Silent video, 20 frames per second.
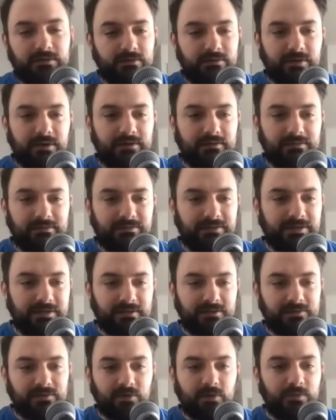around on like
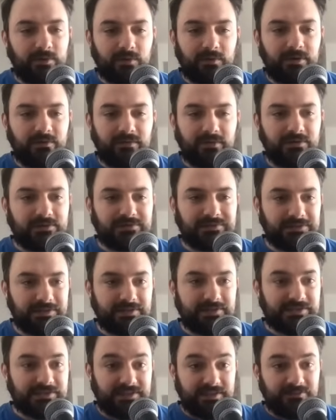Adobe or whatever else, and I
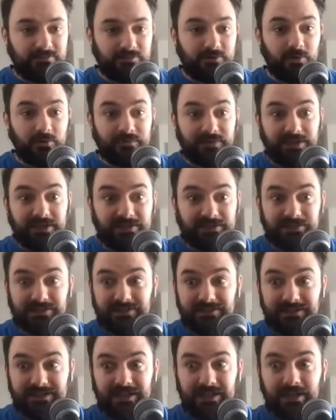just see the notification
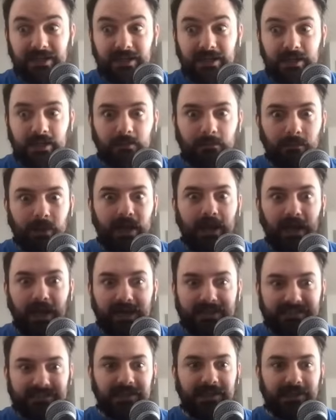and like my
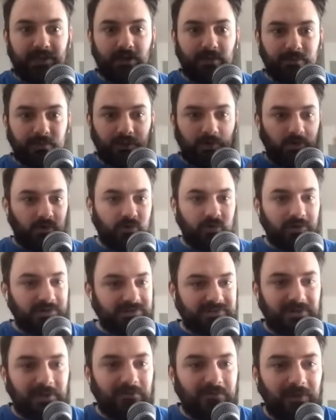eyes light up, the neurons
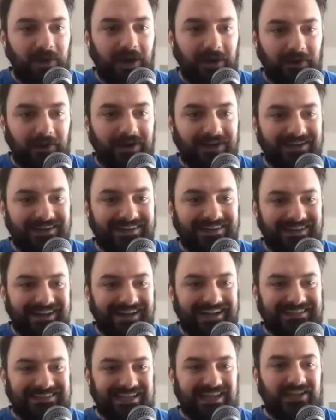start firing, and
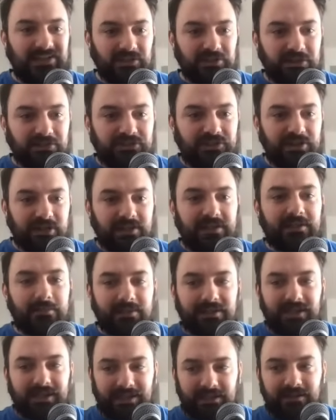it's like legitimately gonna
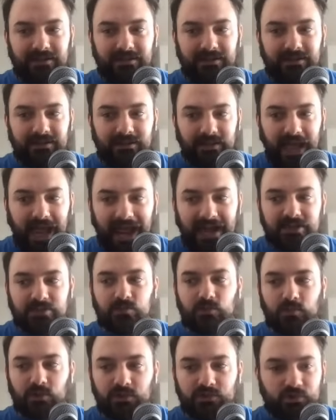be like an
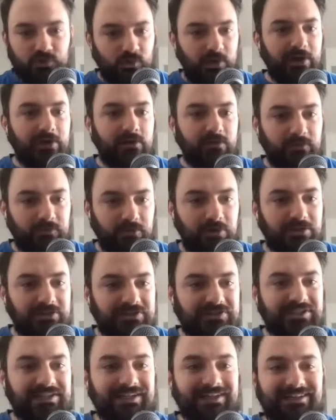actual adrenaline
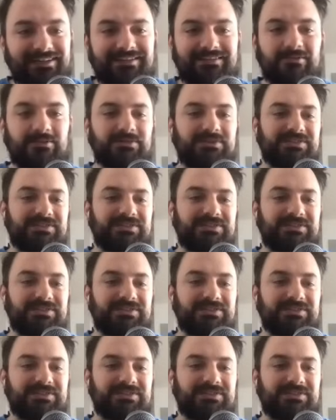rush, and it was